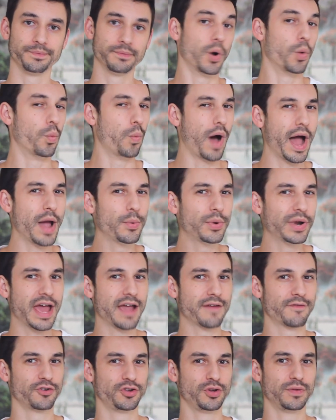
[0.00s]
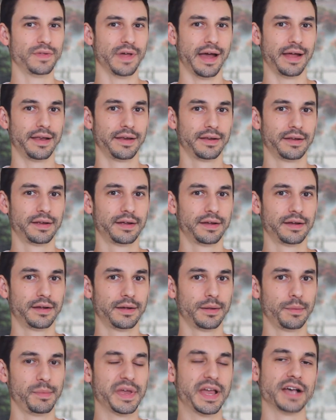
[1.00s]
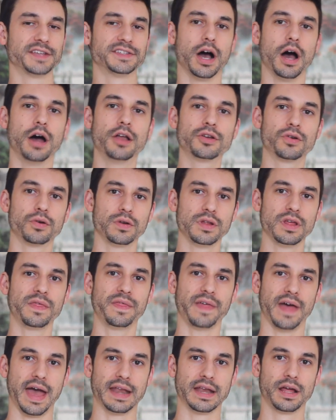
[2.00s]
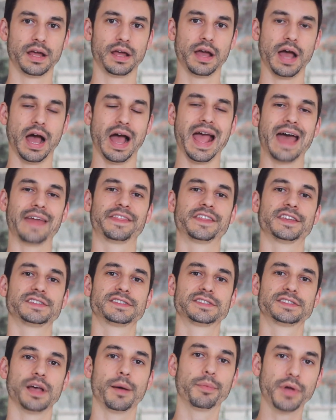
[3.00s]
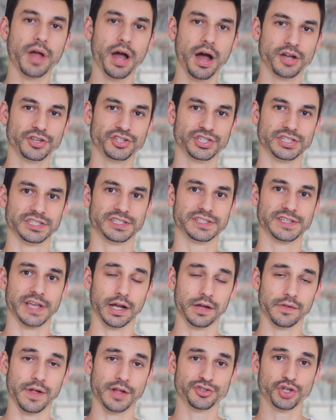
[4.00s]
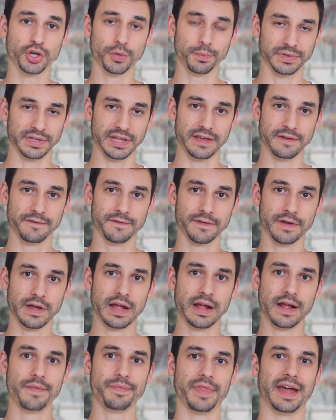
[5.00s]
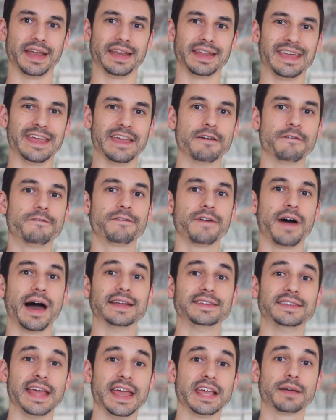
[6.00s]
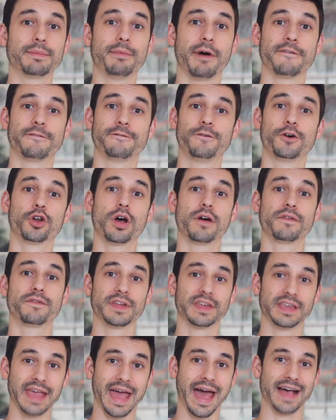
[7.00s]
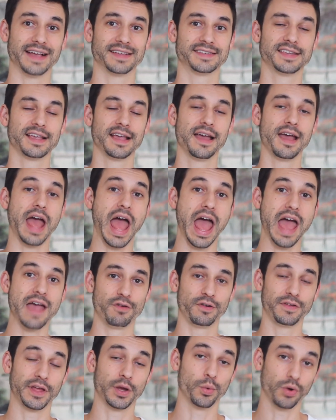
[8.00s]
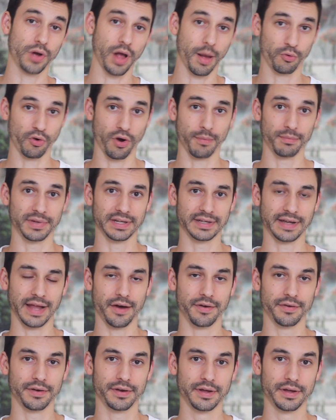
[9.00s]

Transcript: But why would I ever do that? Because underneath that, I had the subconscious psychological belief that if I take my foot off the gas, everything will come crumbling down.